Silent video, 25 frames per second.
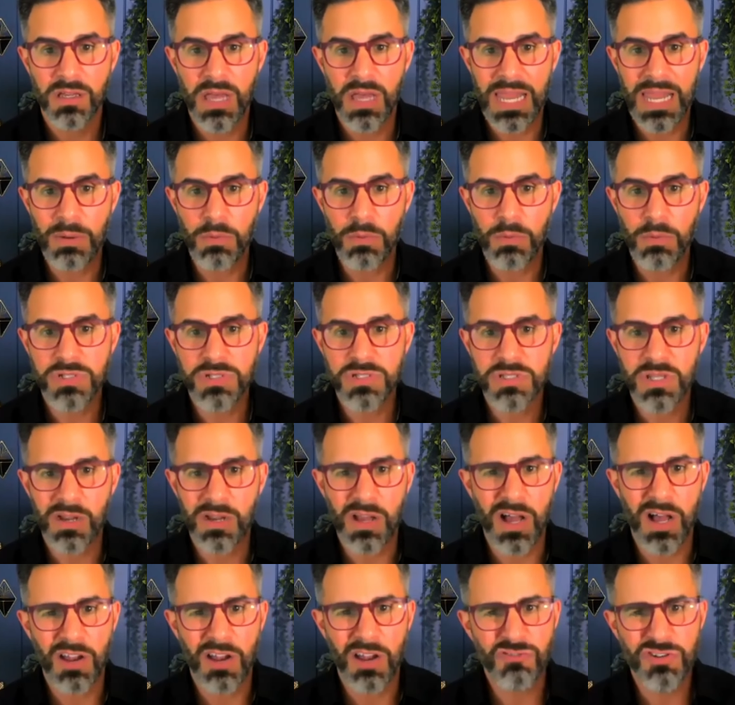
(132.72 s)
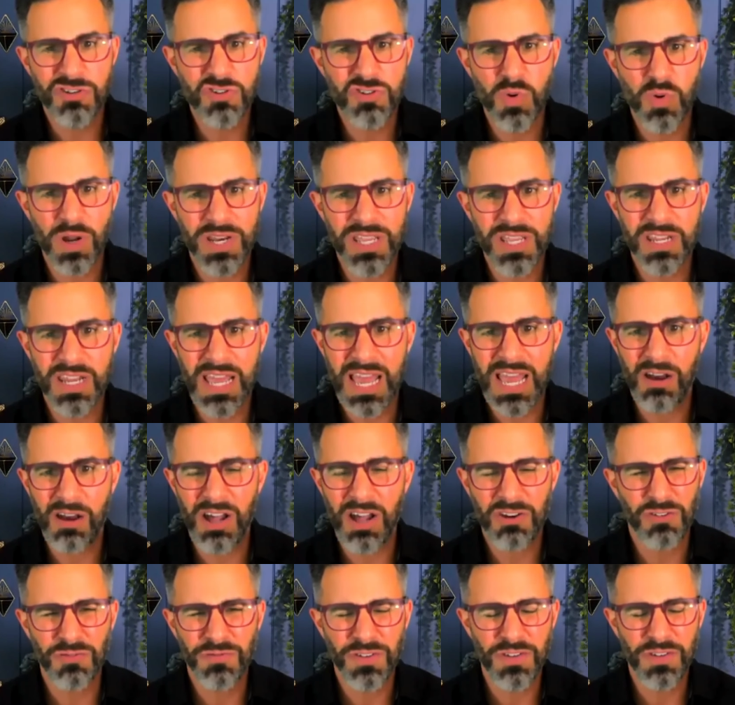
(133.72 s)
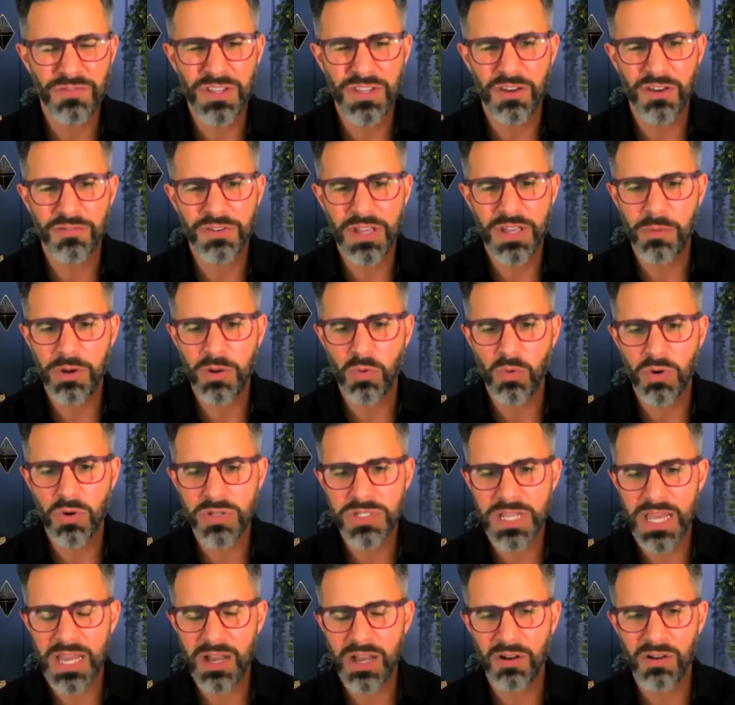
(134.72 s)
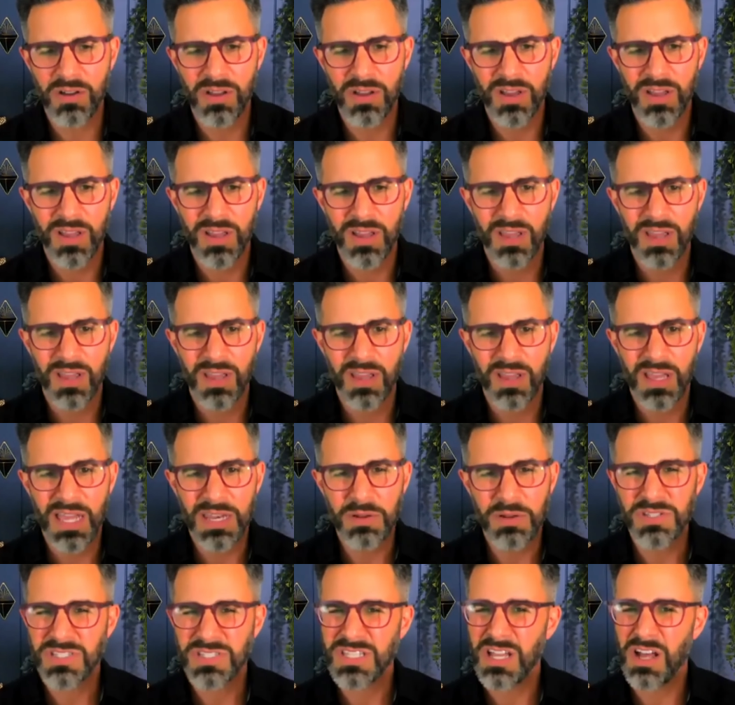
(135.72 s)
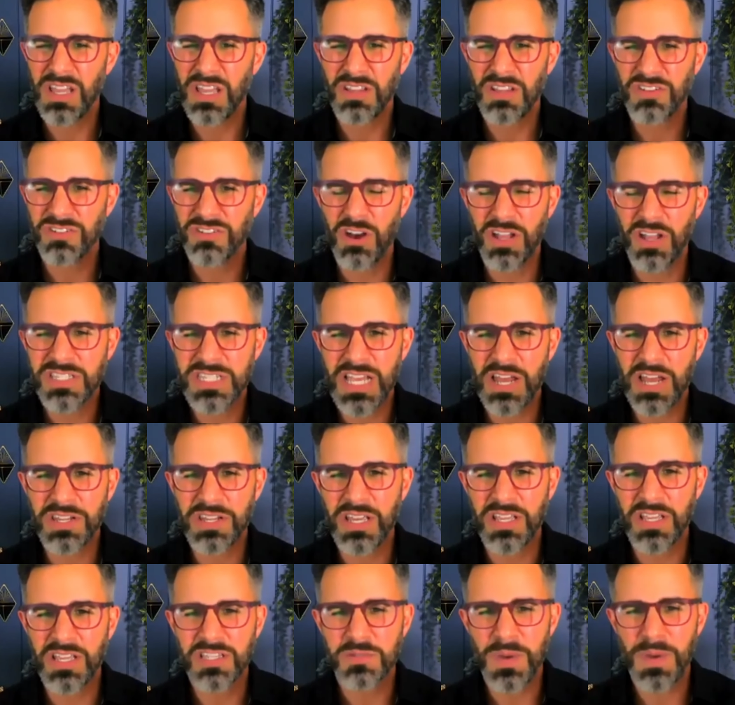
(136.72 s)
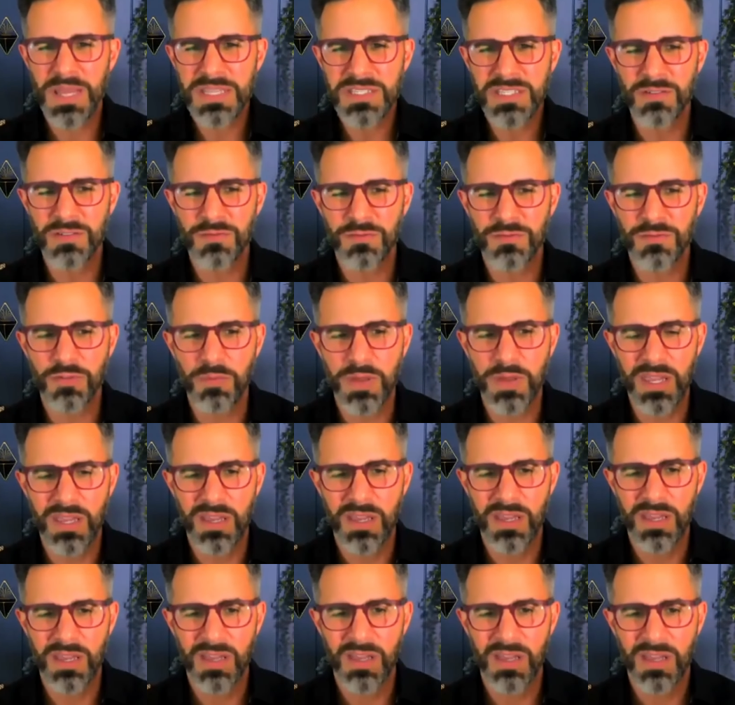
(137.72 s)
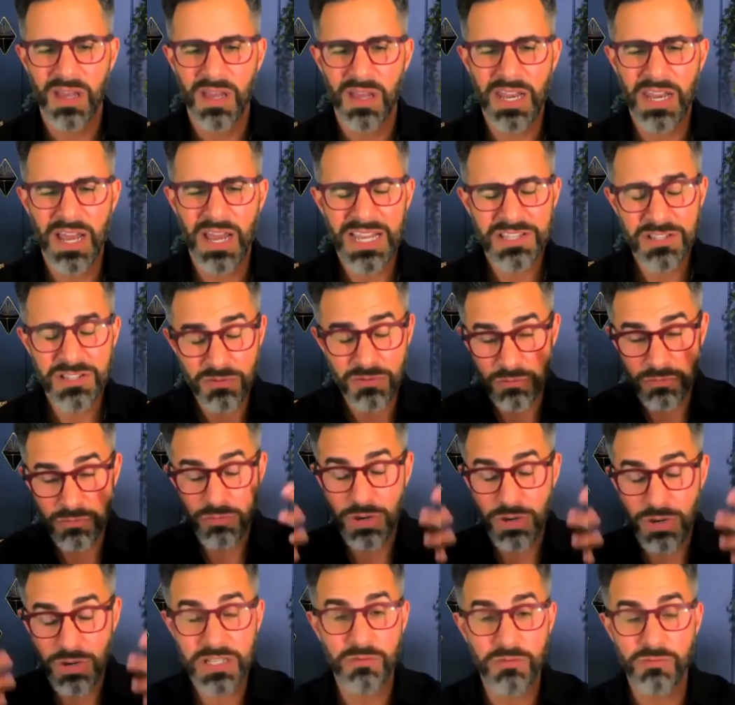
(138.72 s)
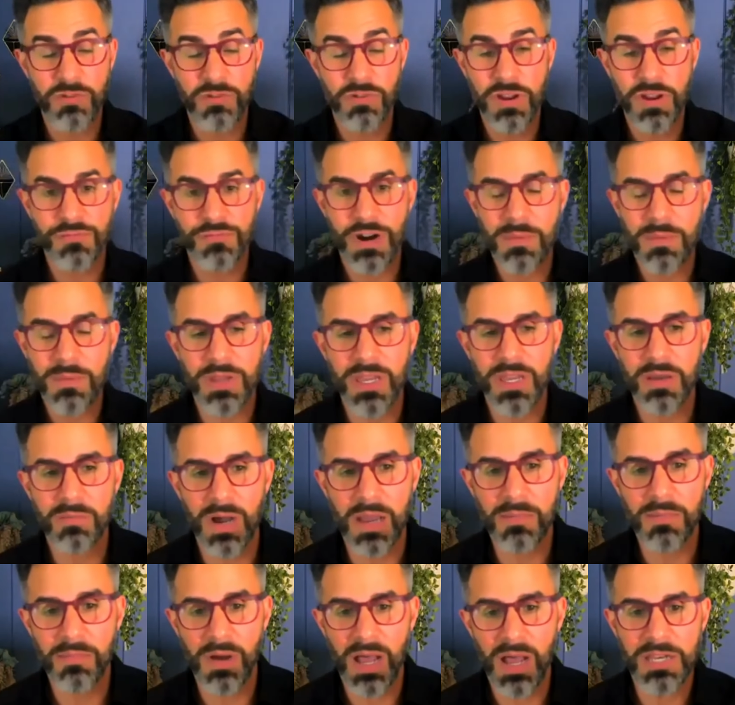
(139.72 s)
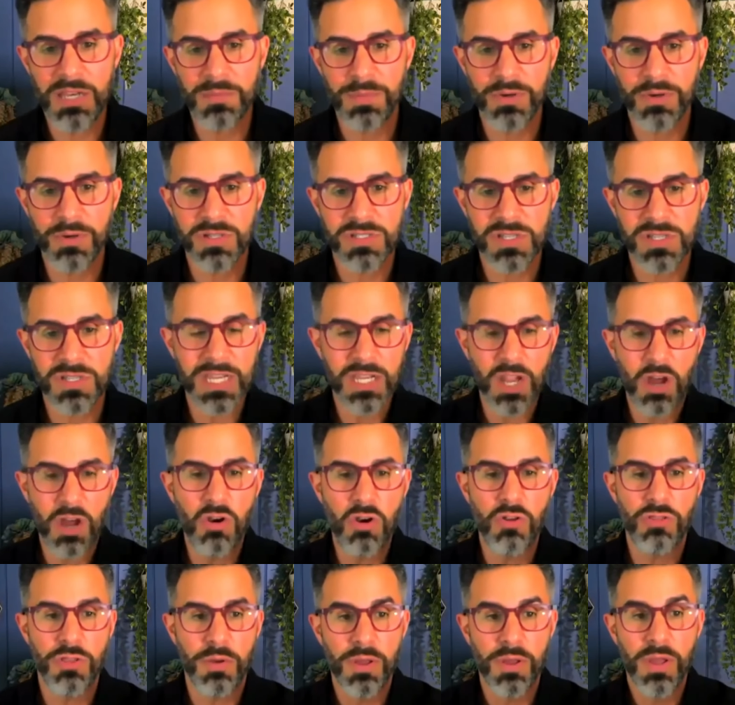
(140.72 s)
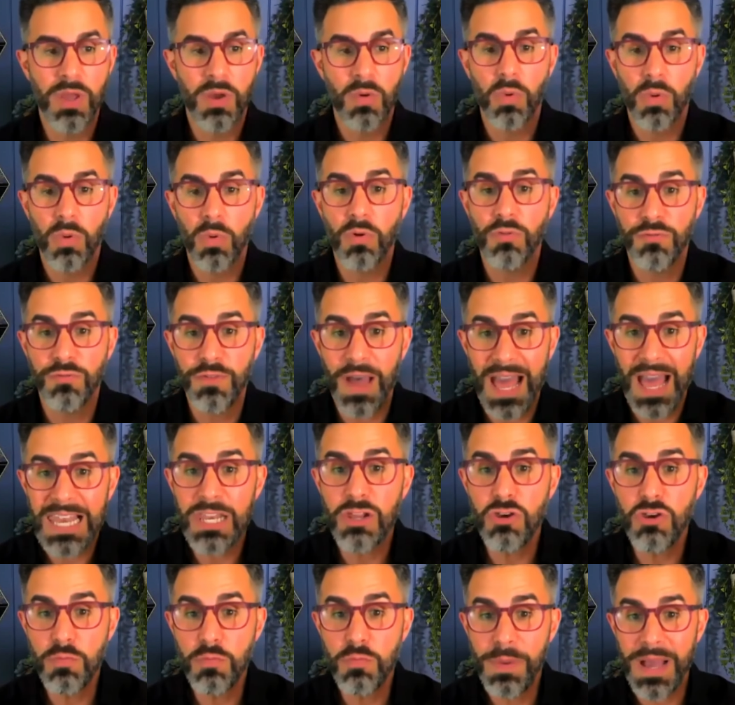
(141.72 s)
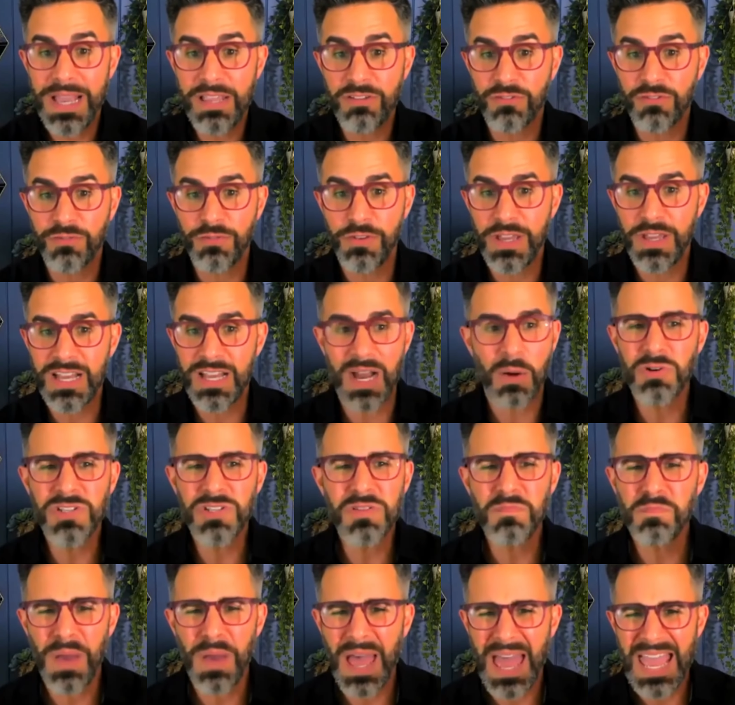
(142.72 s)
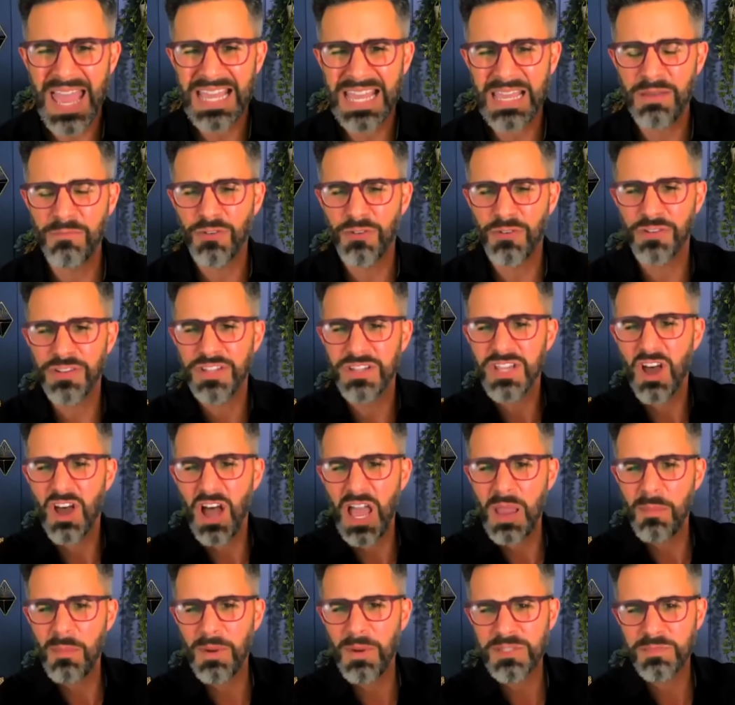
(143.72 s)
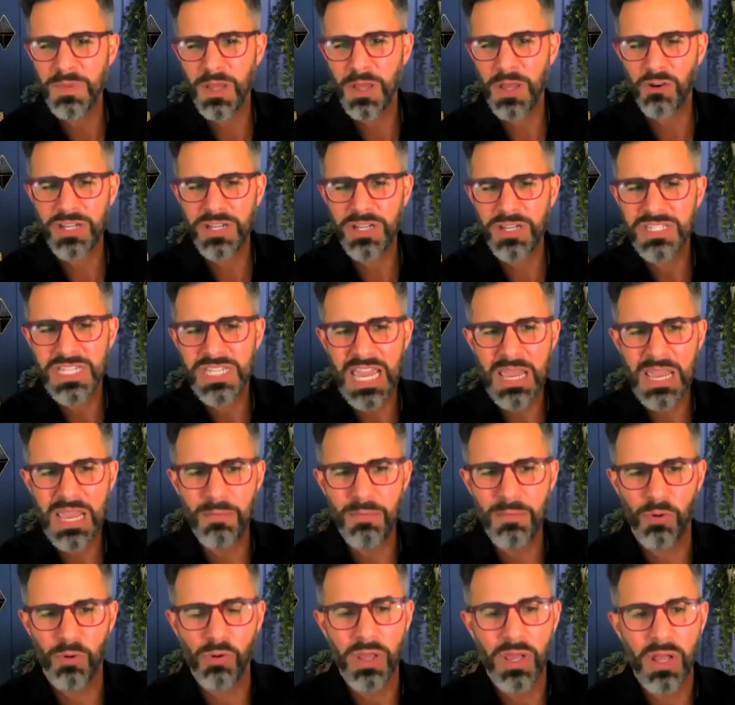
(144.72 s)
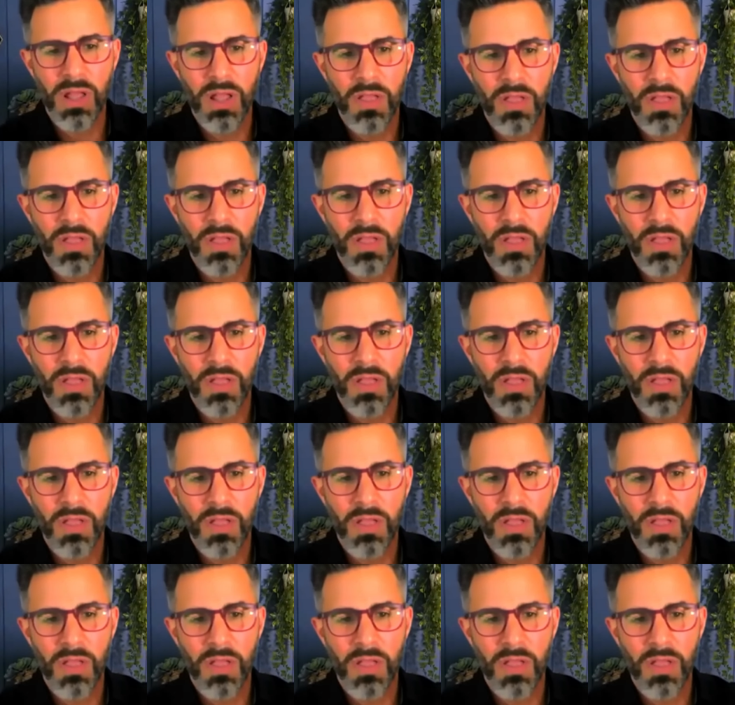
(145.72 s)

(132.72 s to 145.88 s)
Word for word: and it was like $120 an hour, 150, I forget what it was now. And it started sounding expensive for me. And I had to really reframe it in my mind, because I know that value-based fee, I wasn't paying him for the time I spent on his table.